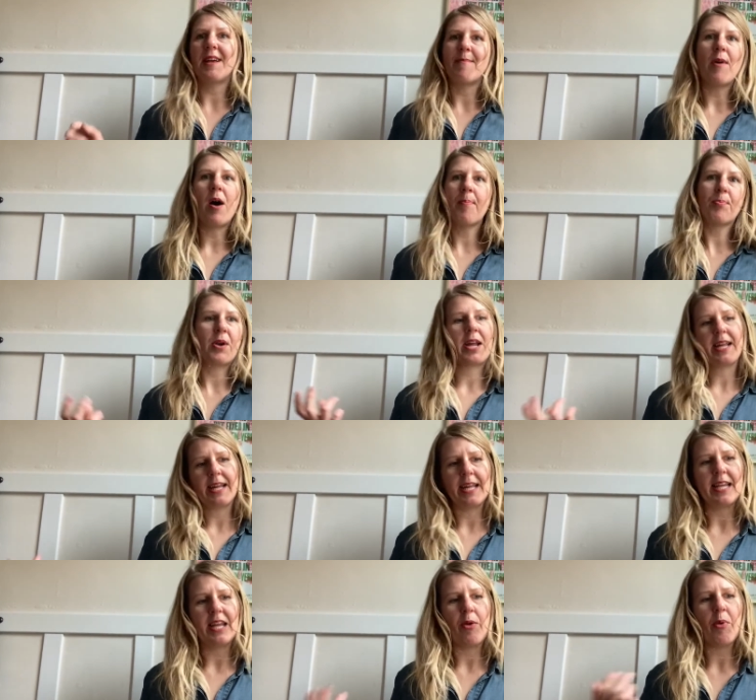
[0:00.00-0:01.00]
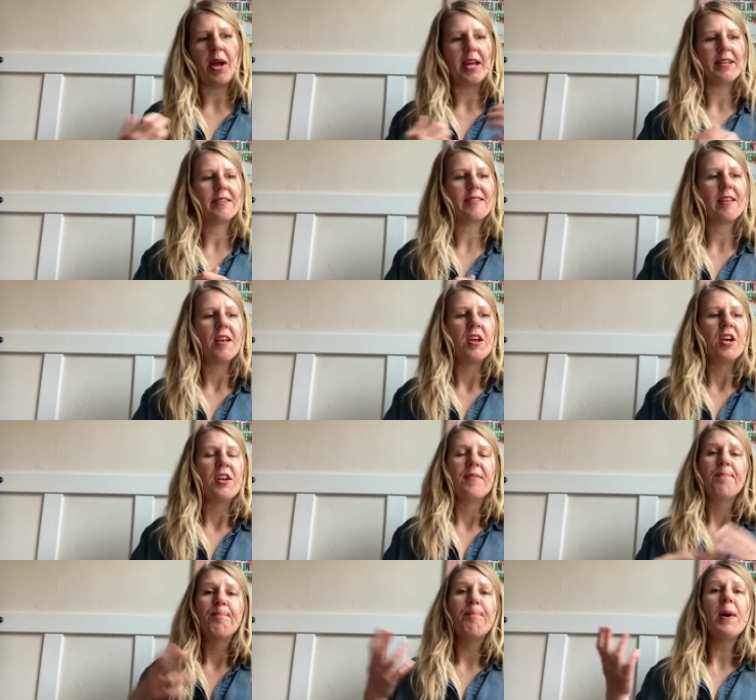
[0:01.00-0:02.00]
I'm upright anyways.
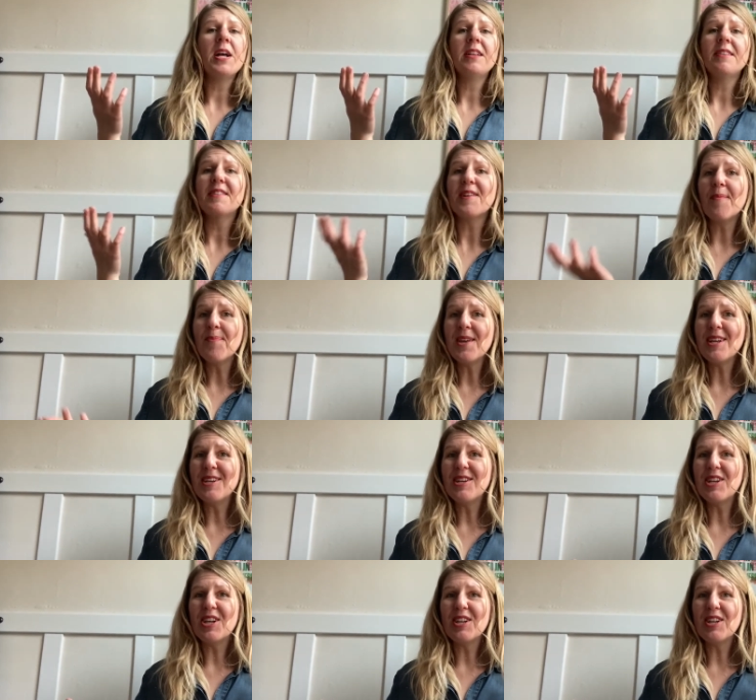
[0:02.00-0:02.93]
But something to